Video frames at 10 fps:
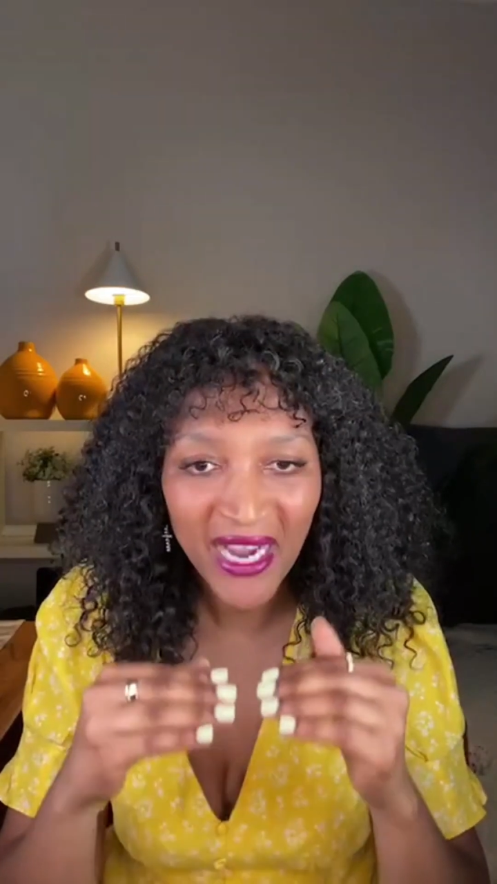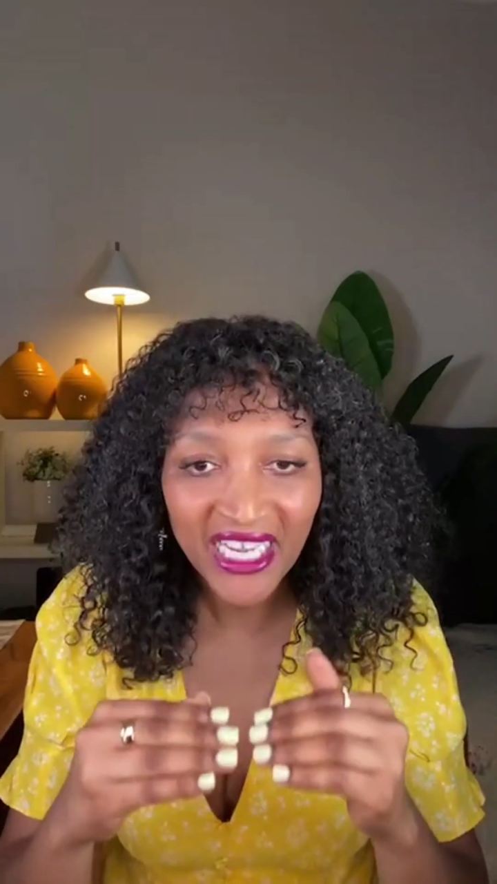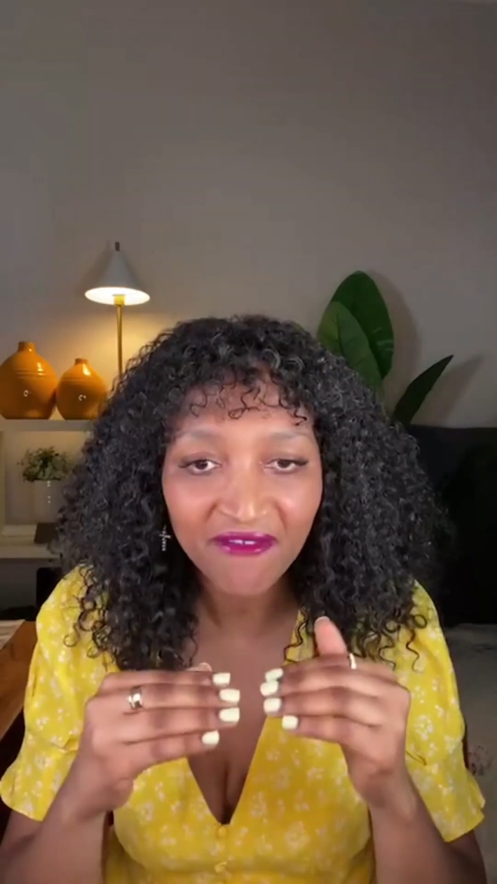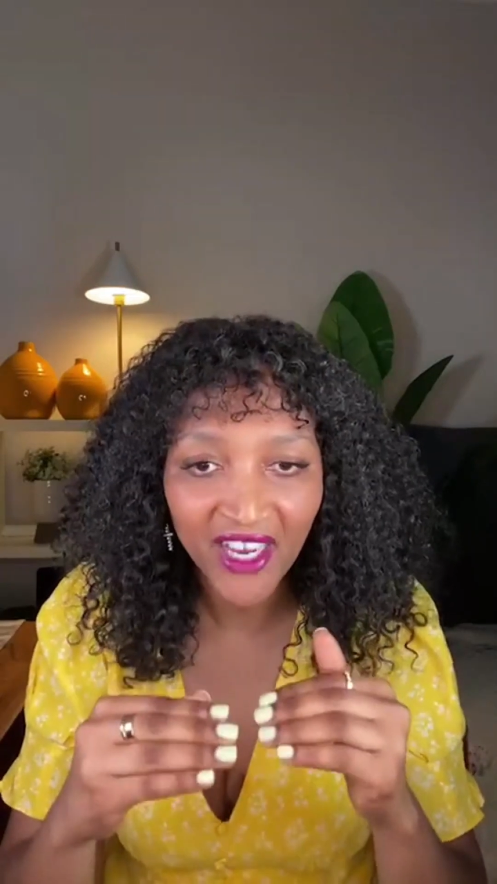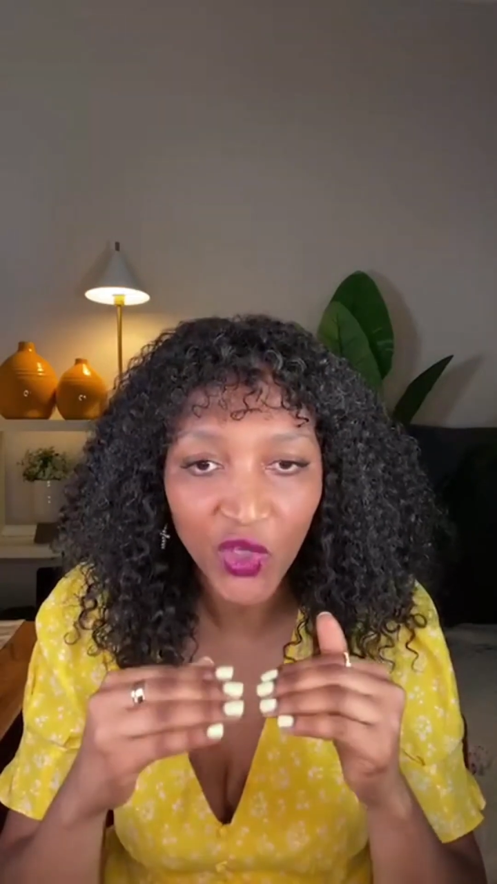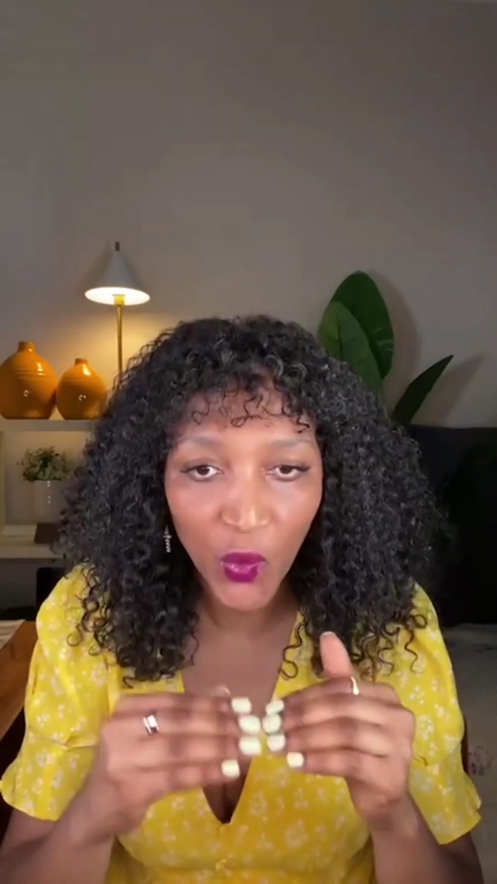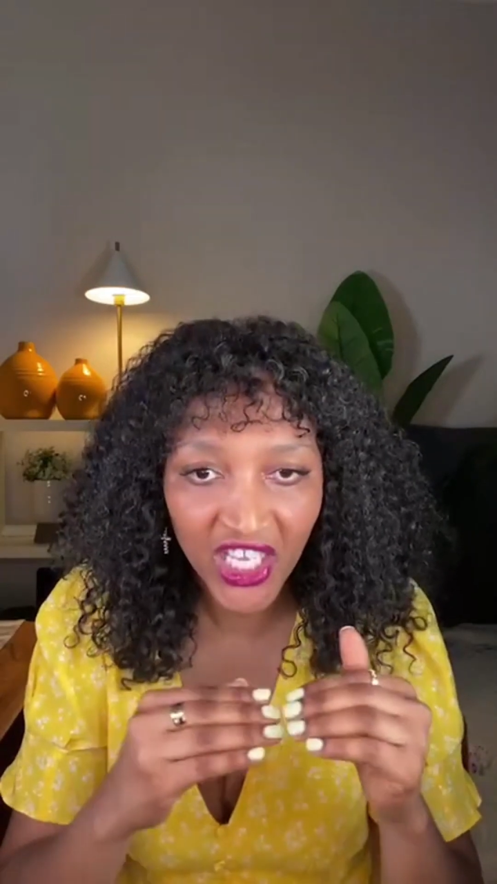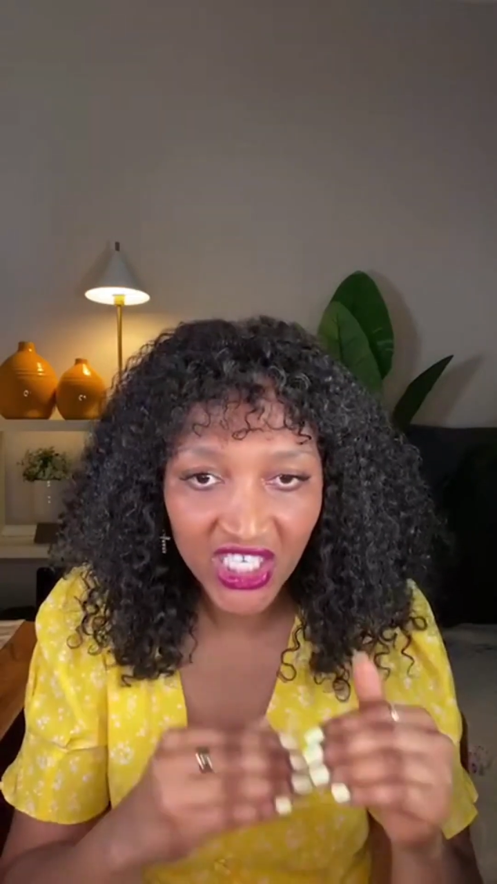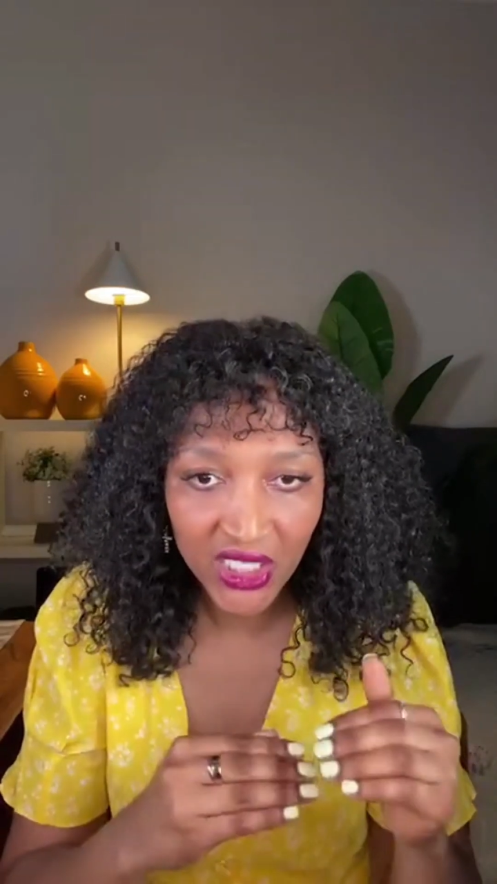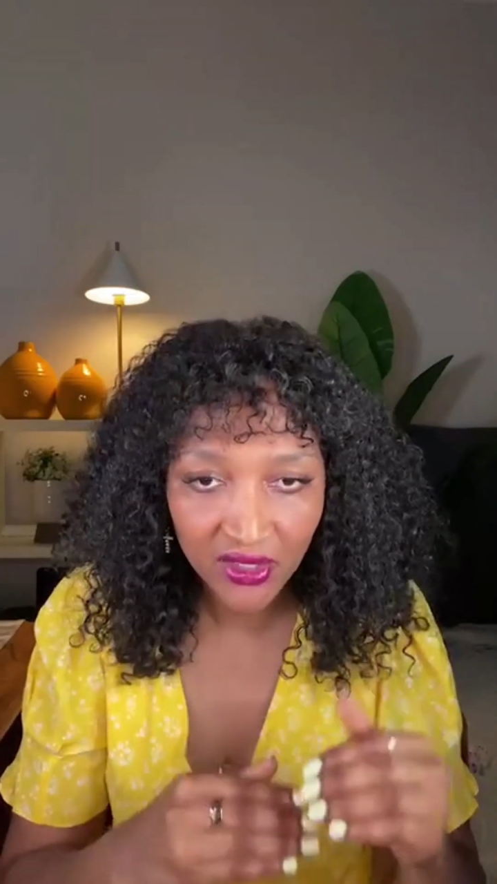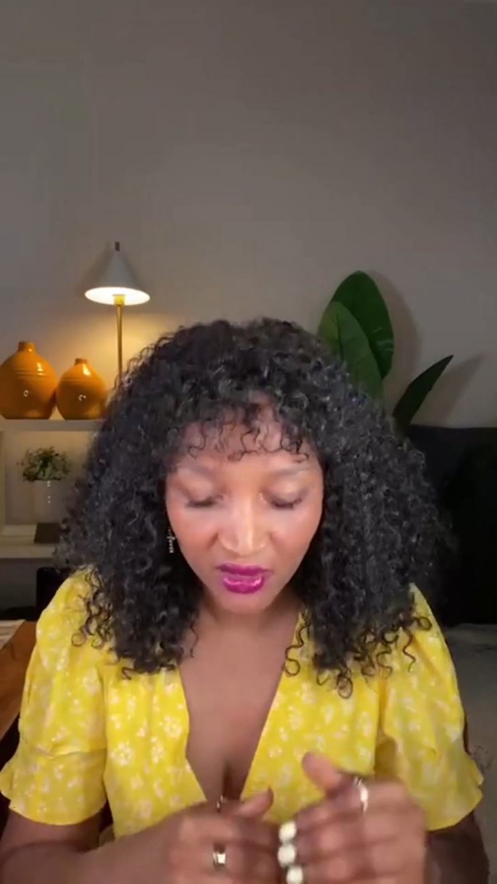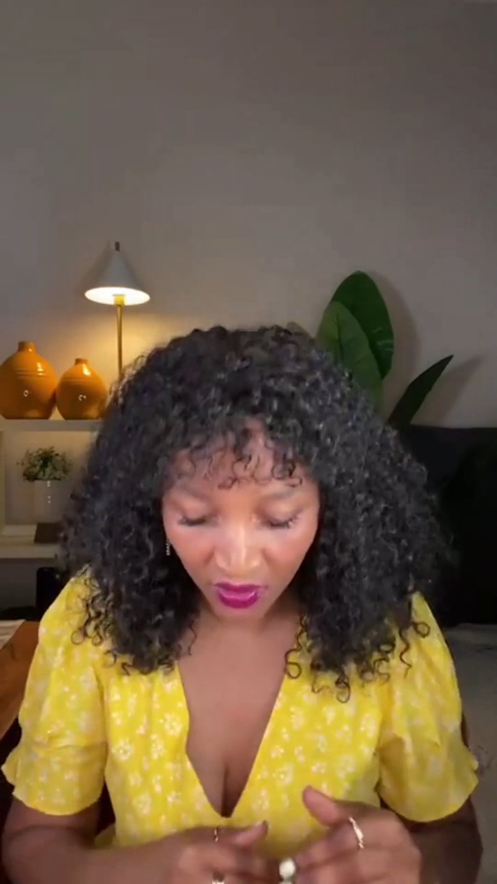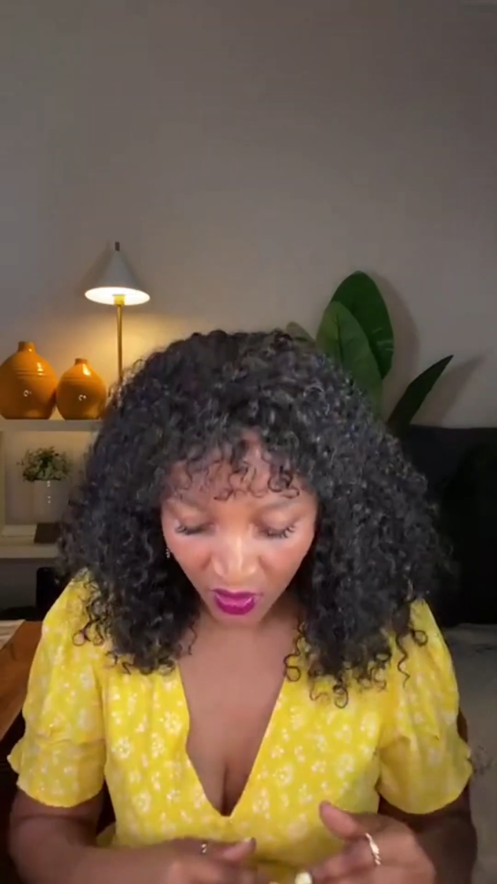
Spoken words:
market valuation.